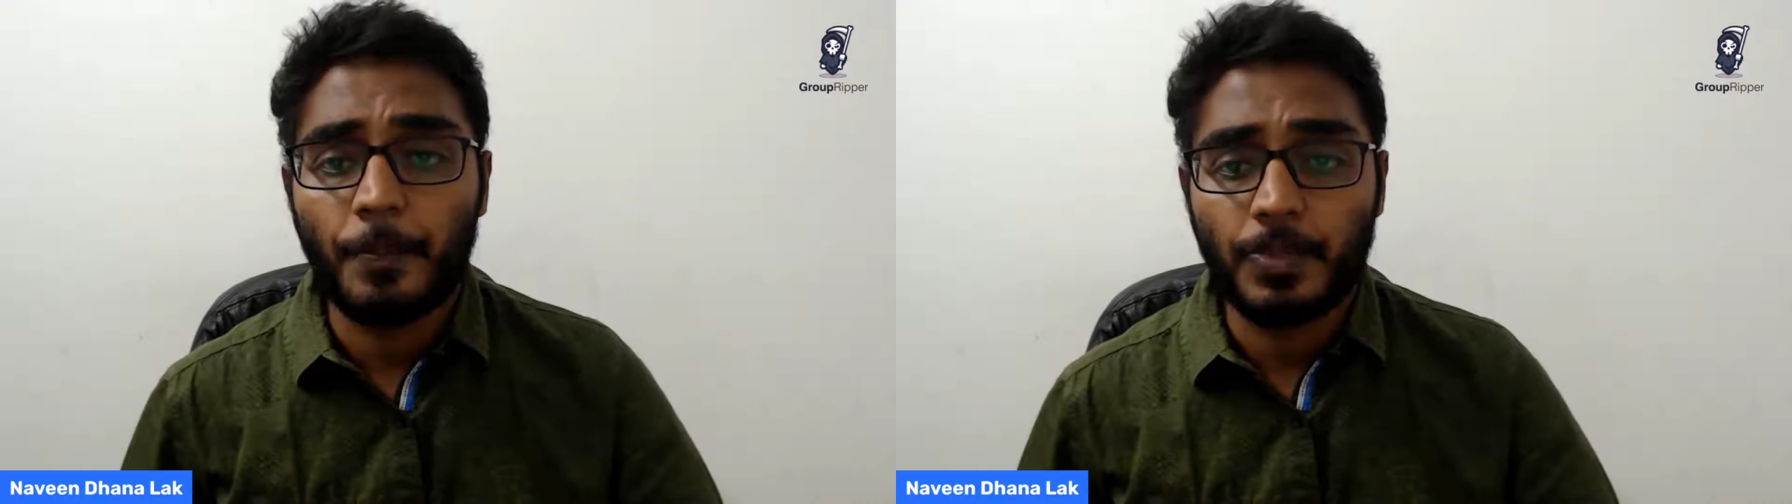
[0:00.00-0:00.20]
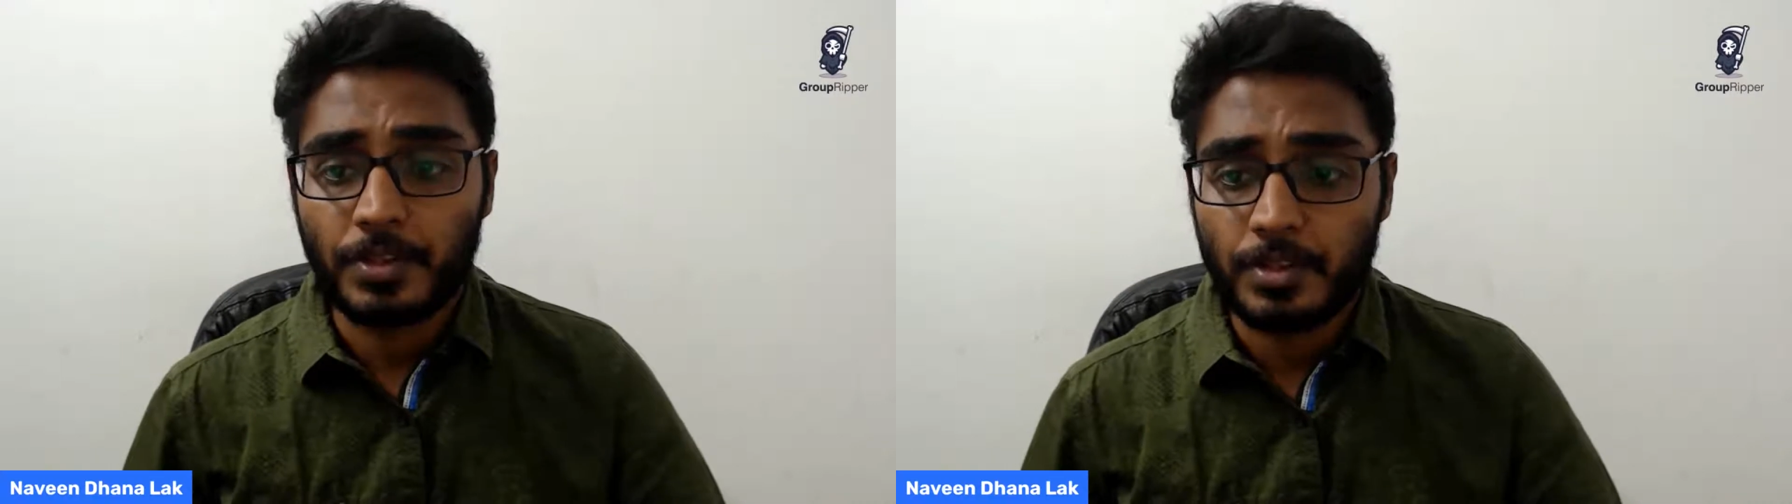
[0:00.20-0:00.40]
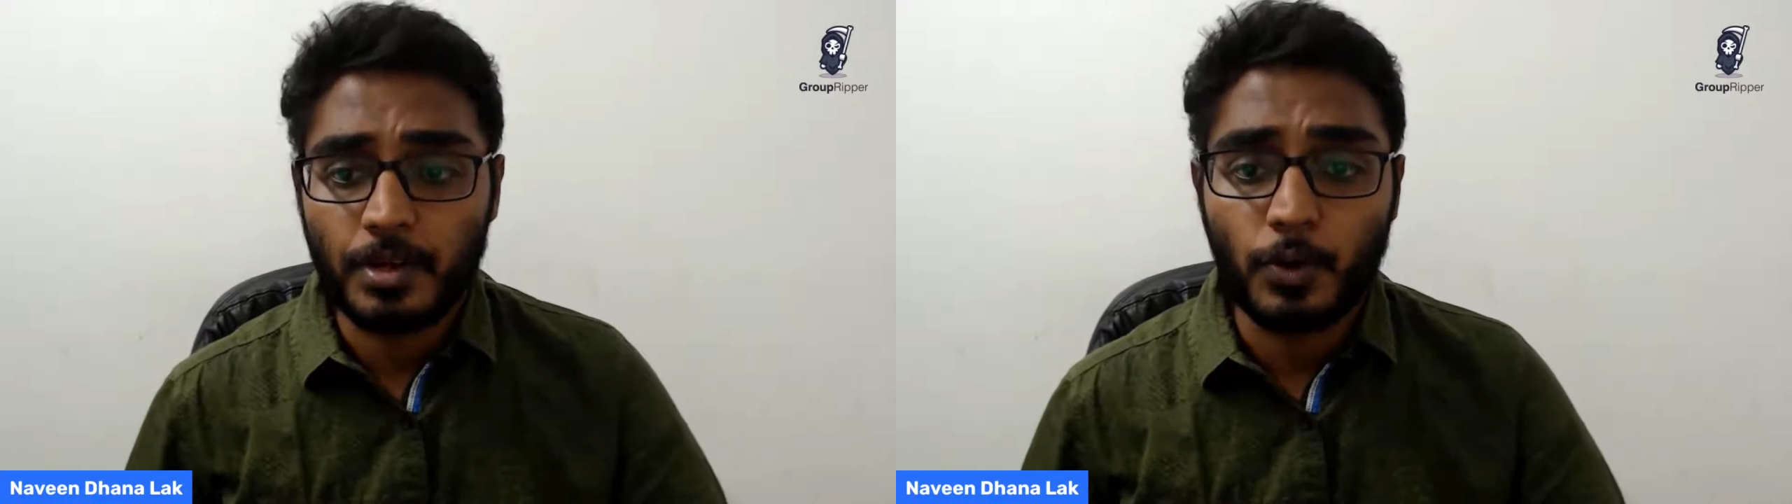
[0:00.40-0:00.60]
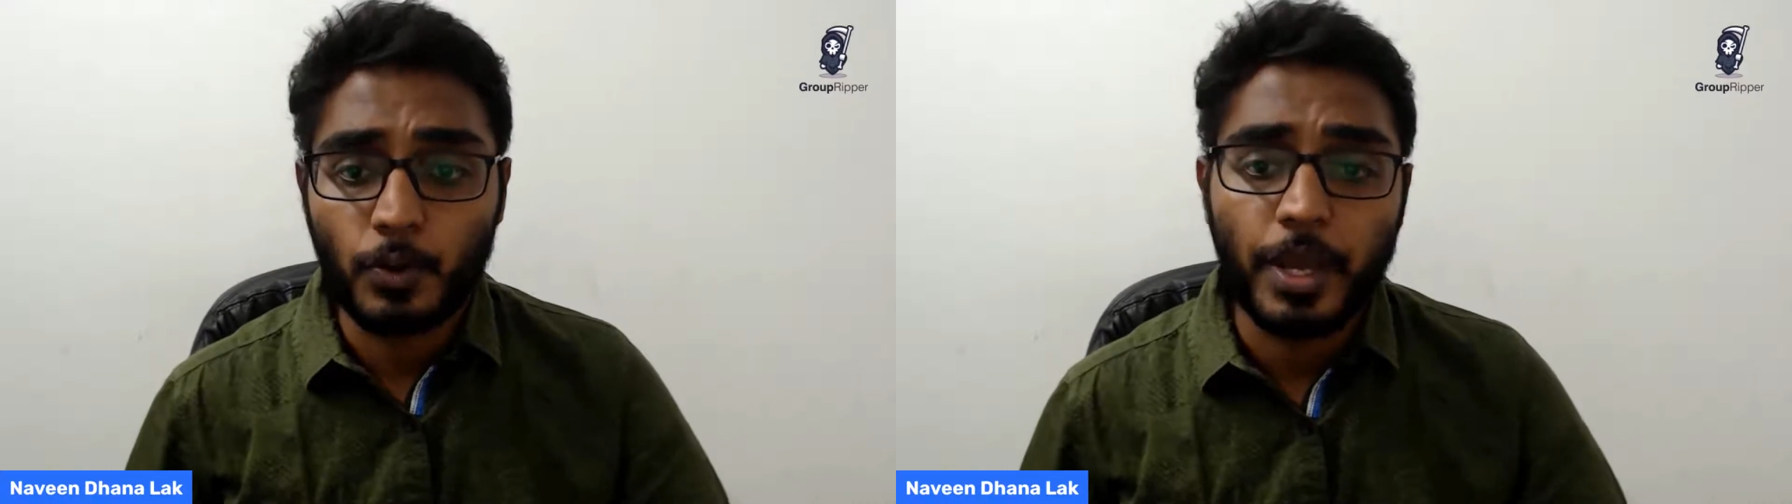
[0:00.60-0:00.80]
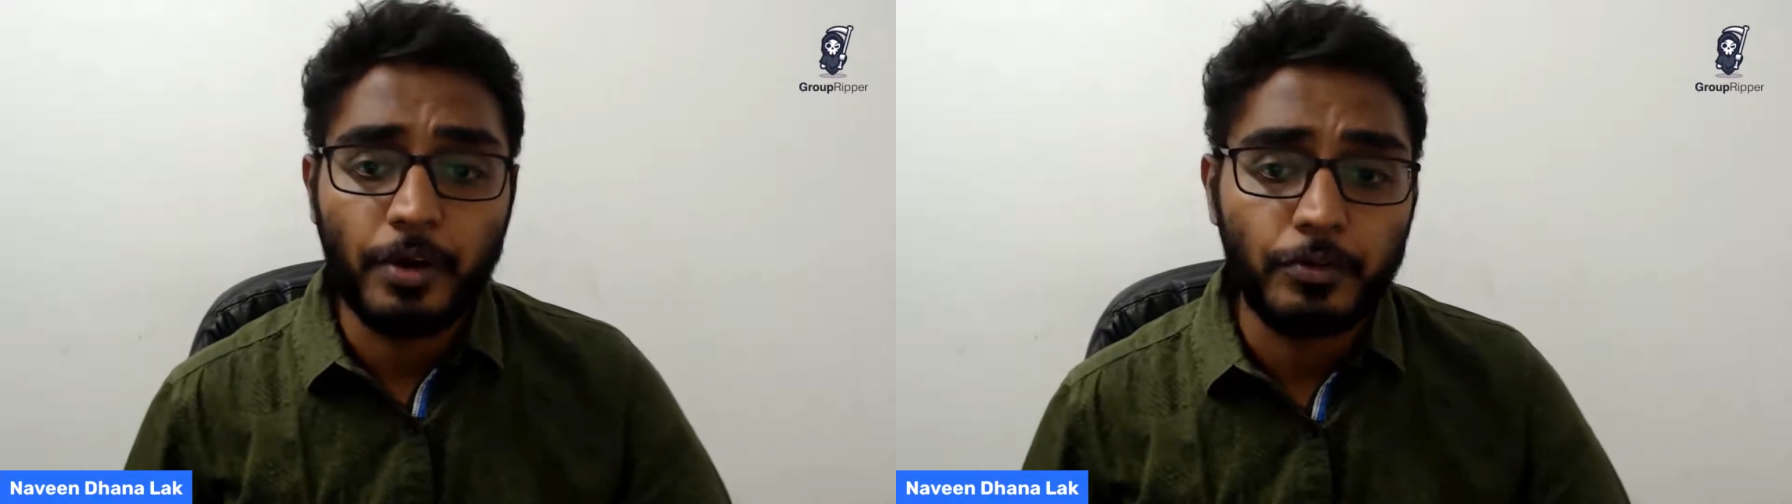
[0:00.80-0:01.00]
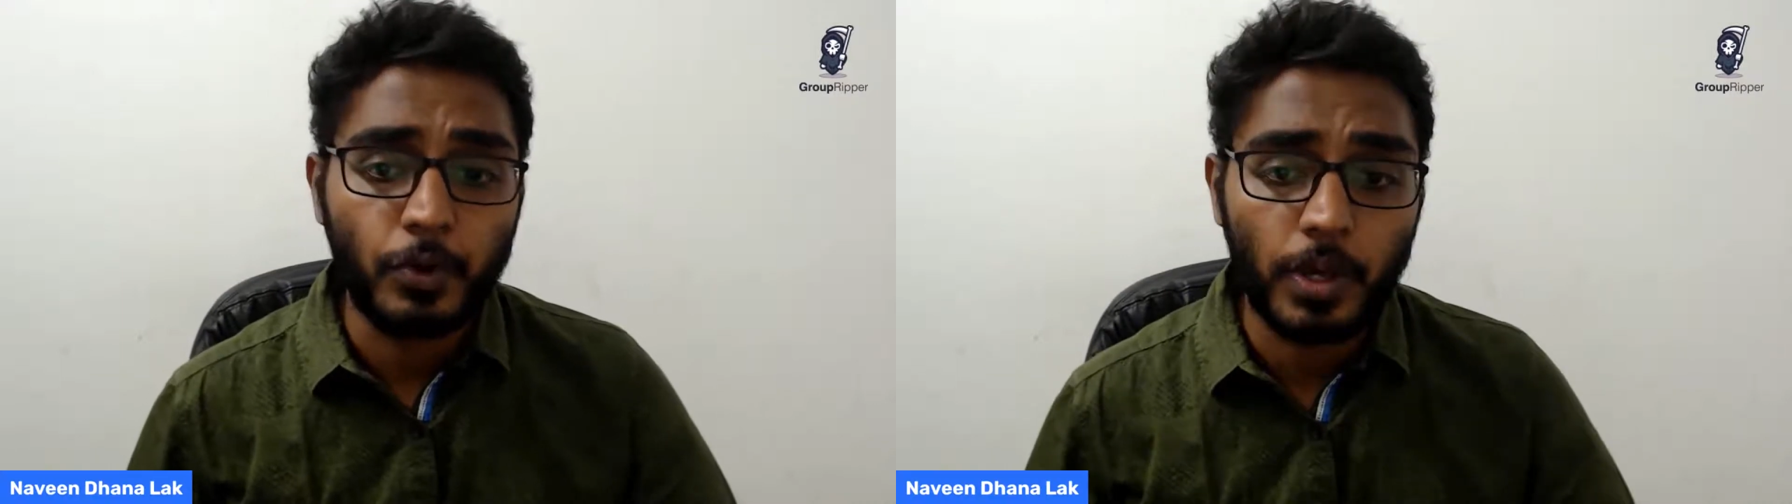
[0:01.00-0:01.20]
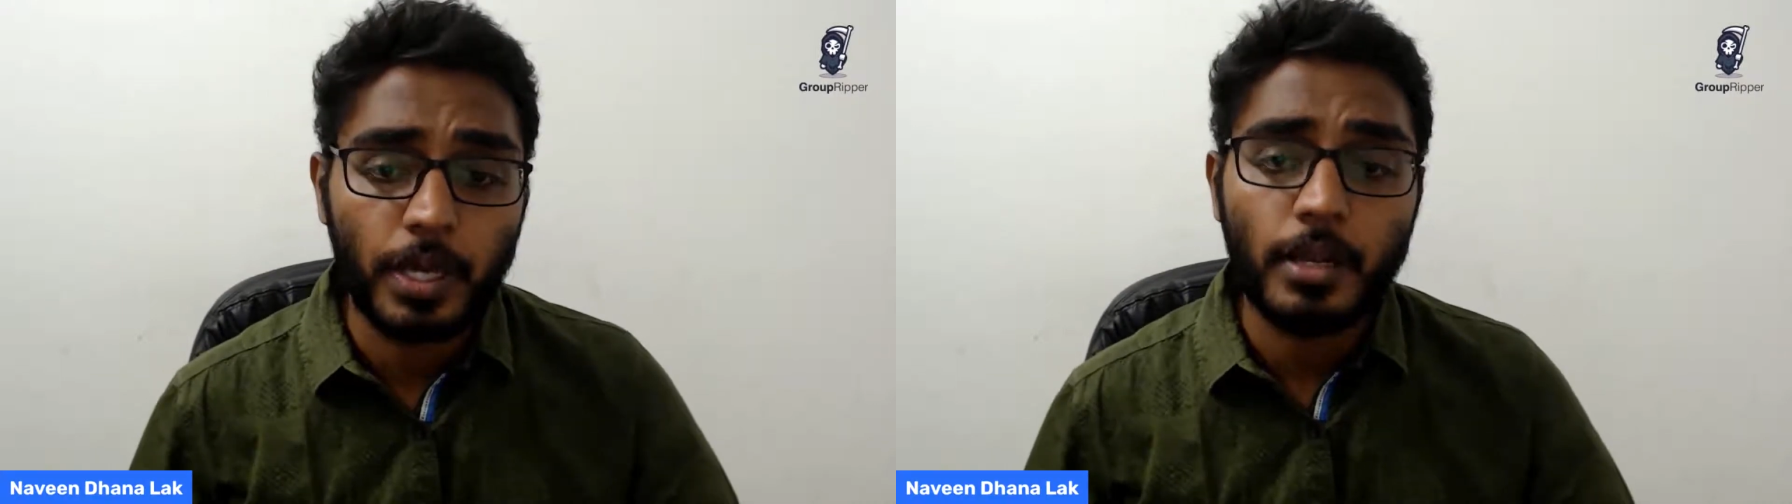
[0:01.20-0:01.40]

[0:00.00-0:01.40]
That's a good way of doing